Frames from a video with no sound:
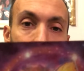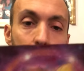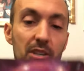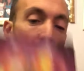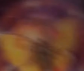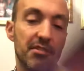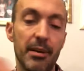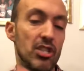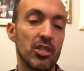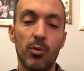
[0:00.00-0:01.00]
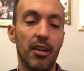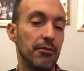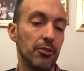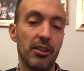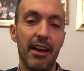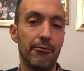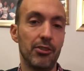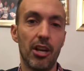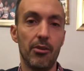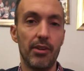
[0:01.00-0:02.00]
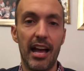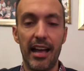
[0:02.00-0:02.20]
because transformation is wonderful. You know,